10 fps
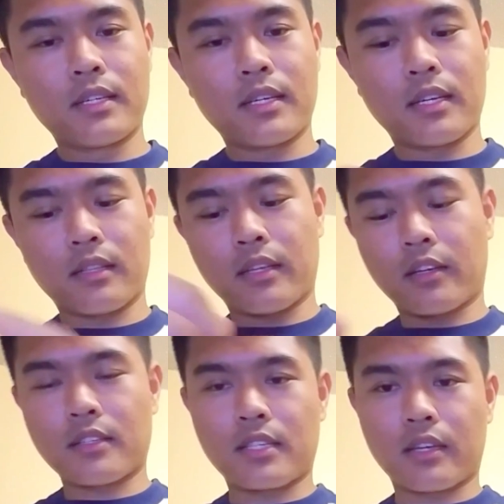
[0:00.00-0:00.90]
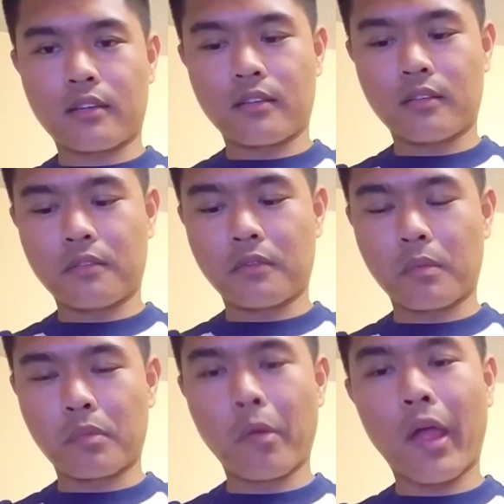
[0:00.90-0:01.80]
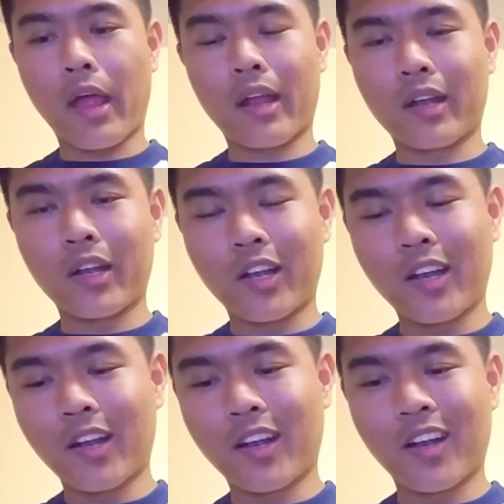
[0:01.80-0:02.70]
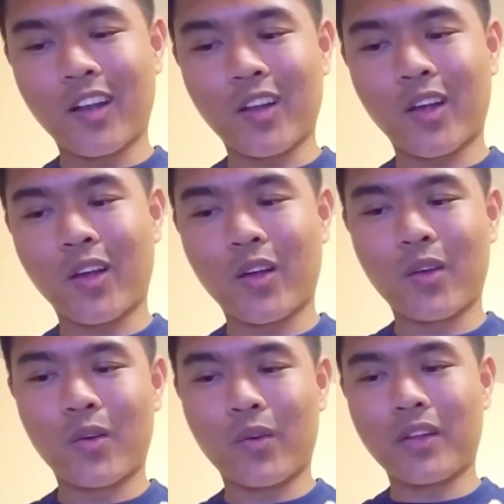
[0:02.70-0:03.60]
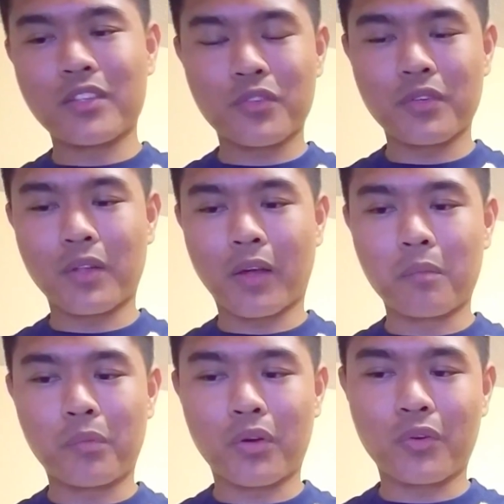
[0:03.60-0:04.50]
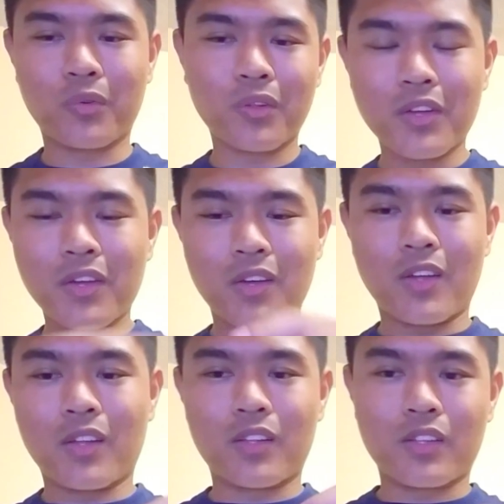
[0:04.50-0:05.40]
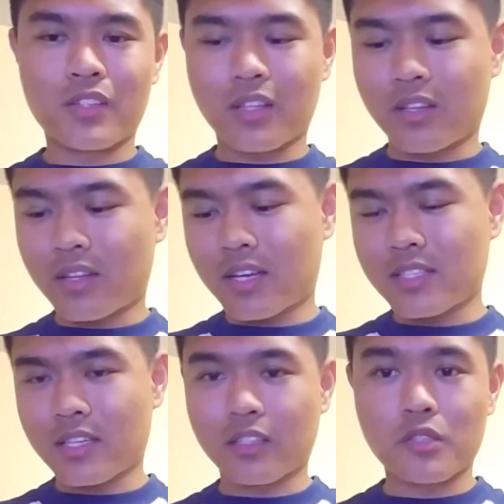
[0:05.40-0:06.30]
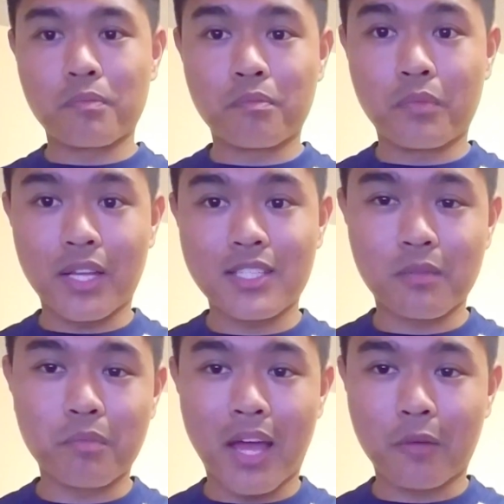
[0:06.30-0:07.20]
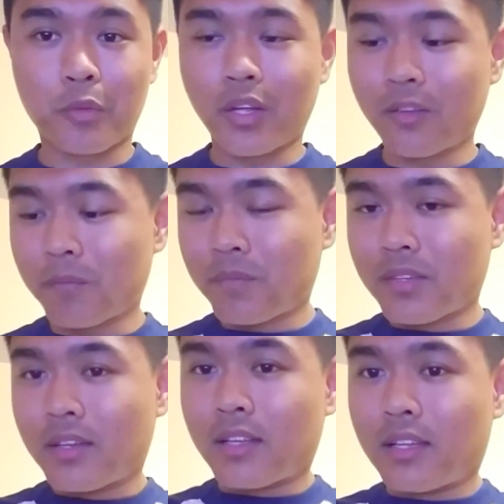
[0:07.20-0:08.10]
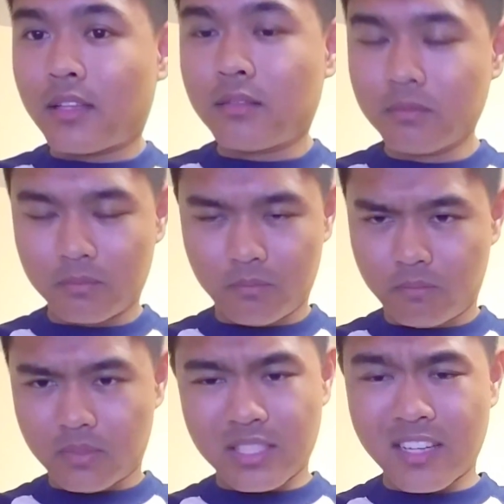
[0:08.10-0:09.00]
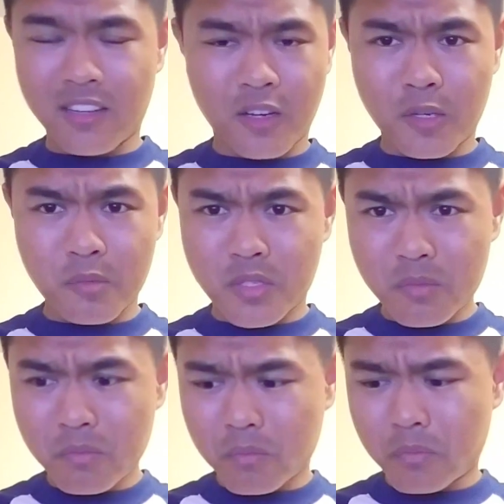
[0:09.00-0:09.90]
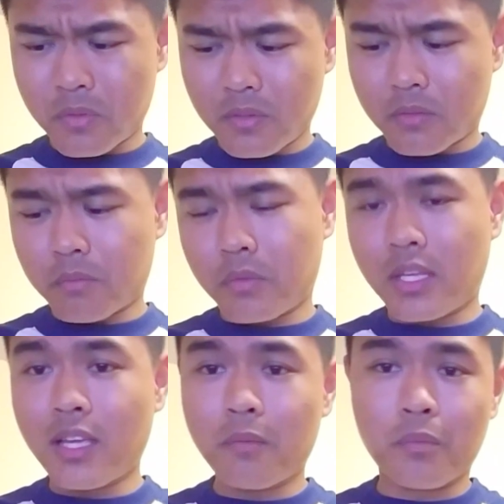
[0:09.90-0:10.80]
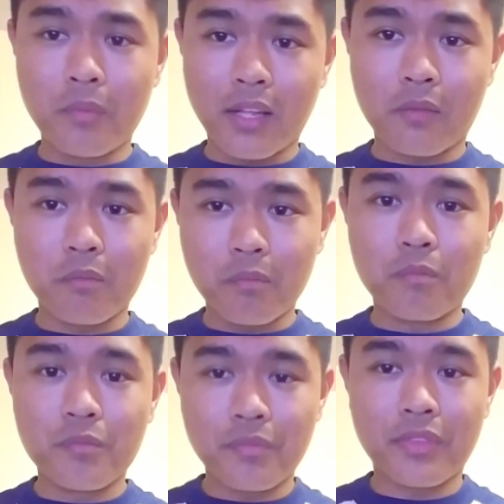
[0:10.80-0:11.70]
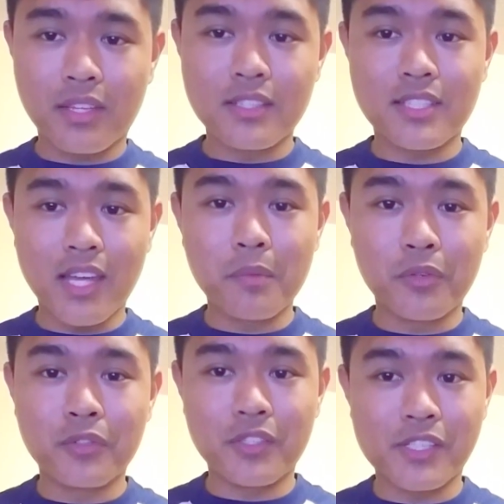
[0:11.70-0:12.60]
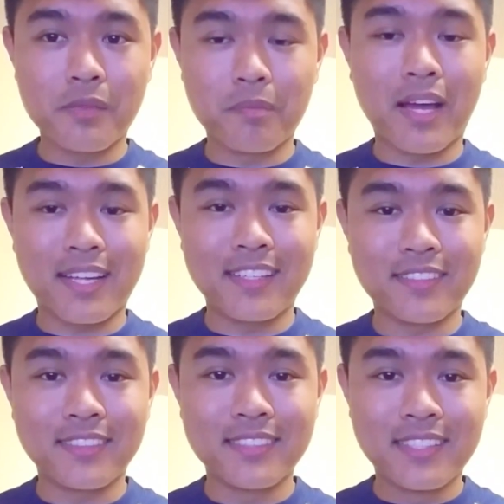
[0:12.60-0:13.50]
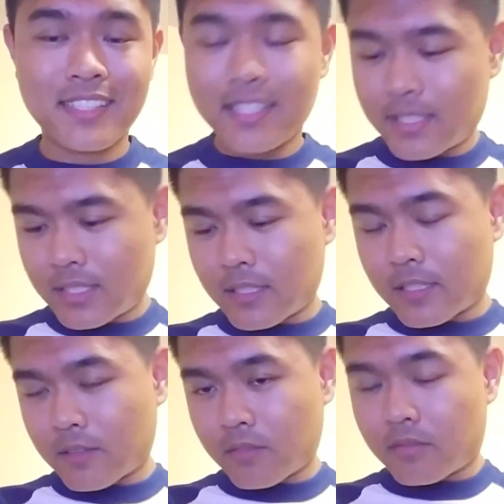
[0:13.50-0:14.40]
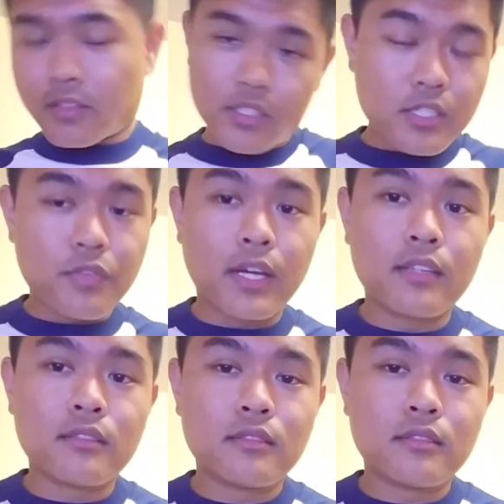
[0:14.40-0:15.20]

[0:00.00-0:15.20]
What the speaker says: it's like a rubber band going through like a buckle, and it has like this plastic back plate that helps keep like stable your back heel, which is fine.